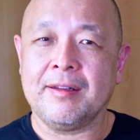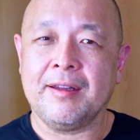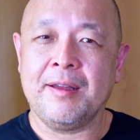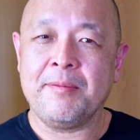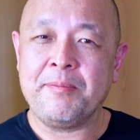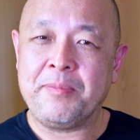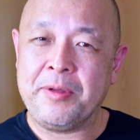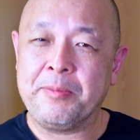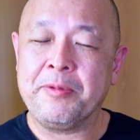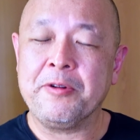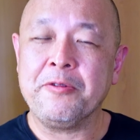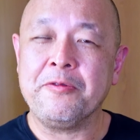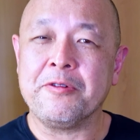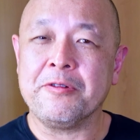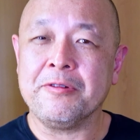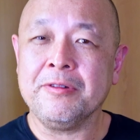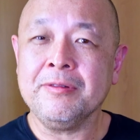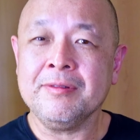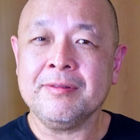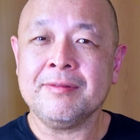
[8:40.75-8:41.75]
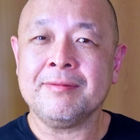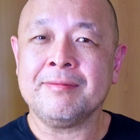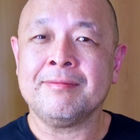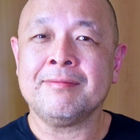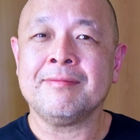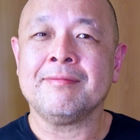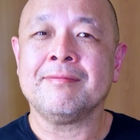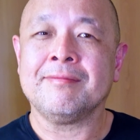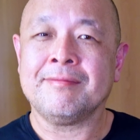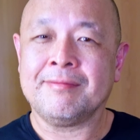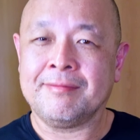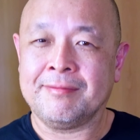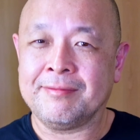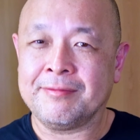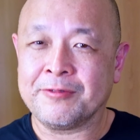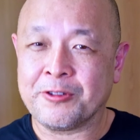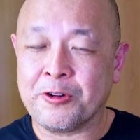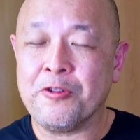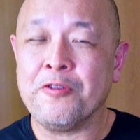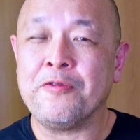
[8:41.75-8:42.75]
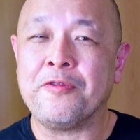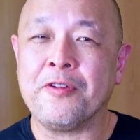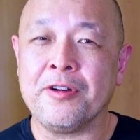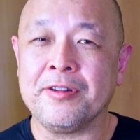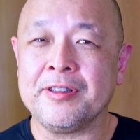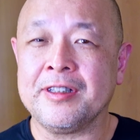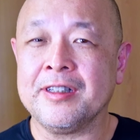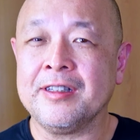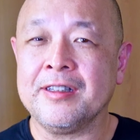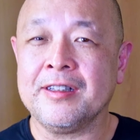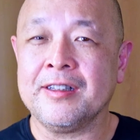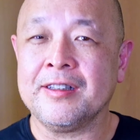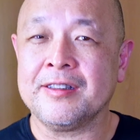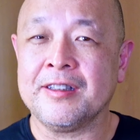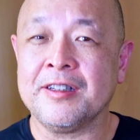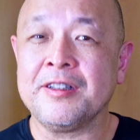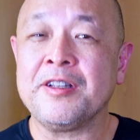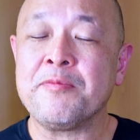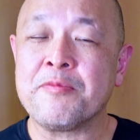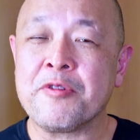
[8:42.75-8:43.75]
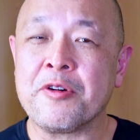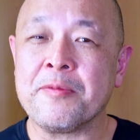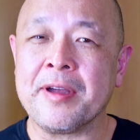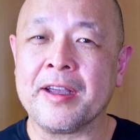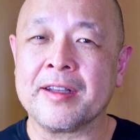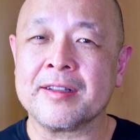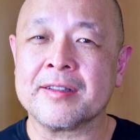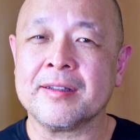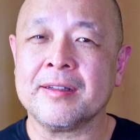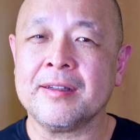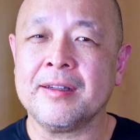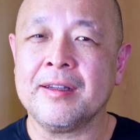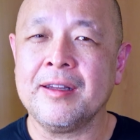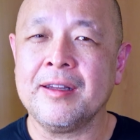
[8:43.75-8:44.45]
and people will go for the 13 Pro Max.